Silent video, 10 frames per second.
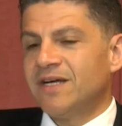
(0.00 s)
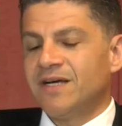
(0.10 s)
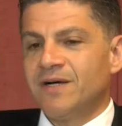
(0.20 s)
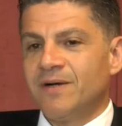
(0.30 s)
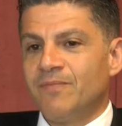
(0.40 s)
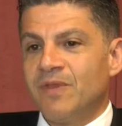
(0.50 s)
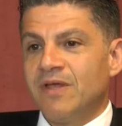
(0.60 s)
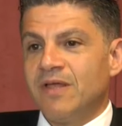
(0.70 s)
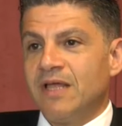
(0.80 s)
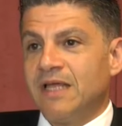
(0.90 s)

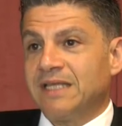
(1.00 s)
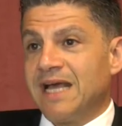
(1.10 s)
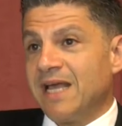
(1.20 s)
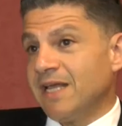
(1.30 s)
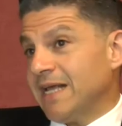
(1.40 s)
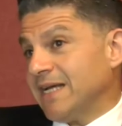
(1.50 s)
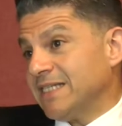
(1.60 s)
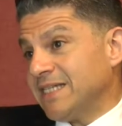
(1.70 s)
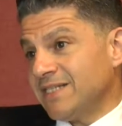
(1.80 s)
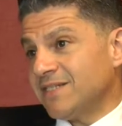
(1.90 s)
It
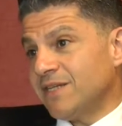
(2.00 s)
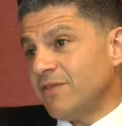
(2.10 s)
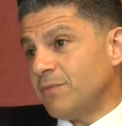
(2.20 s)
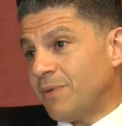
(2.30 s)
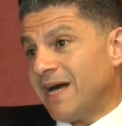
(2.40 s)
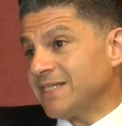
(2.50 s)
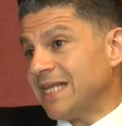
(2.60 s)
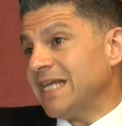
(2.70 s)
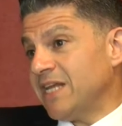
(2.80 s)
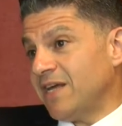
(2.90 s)
existed in the
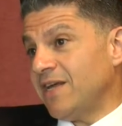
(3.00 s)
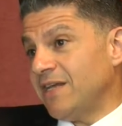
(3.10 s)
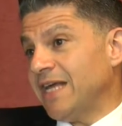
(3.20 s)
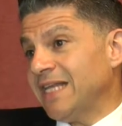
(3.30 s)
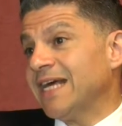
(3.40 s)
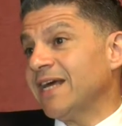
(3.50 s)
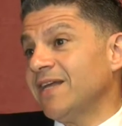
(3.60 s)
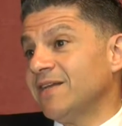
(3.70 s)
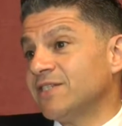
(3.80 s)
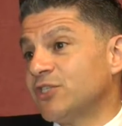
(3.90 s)
past
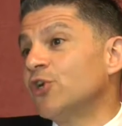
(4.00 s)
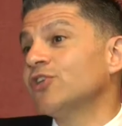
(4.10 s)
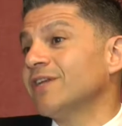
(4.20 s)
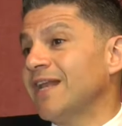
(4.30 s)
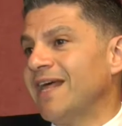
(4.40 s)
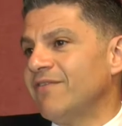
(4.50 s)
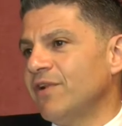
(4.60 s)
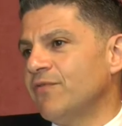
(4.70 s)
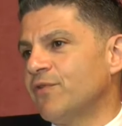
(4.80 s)
in a certain level.